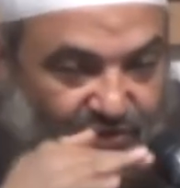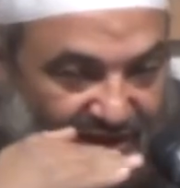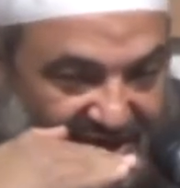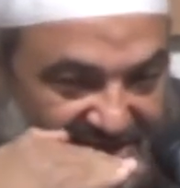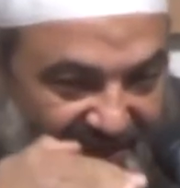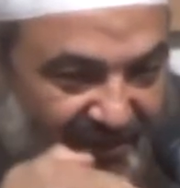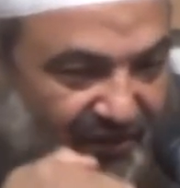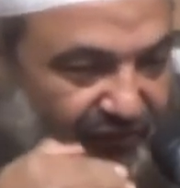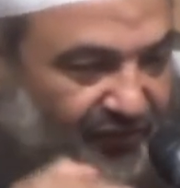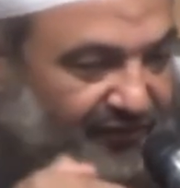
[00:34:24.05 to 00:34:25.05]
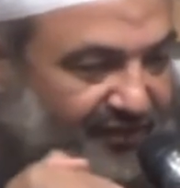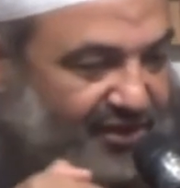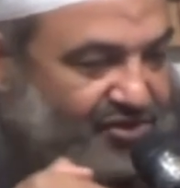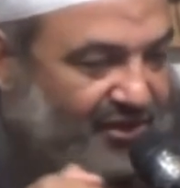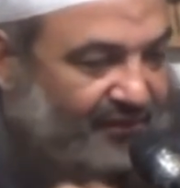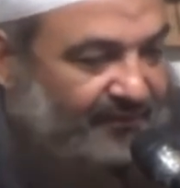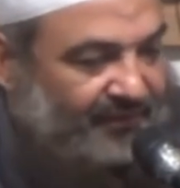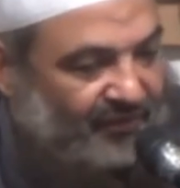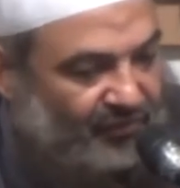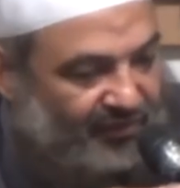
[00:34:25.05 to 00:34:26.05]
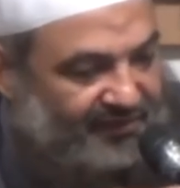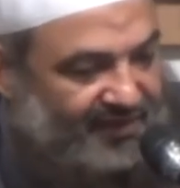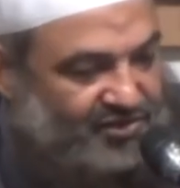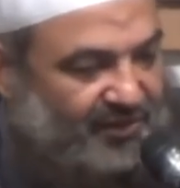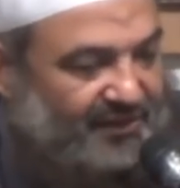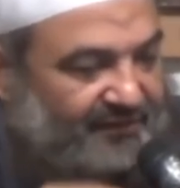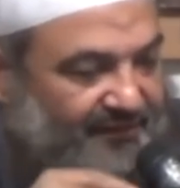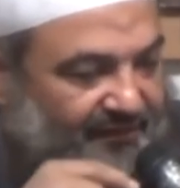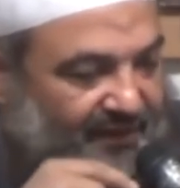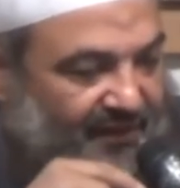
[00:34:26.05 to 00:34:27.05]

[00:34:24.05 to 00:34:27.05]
So he recited in front of a teacher with tajweed.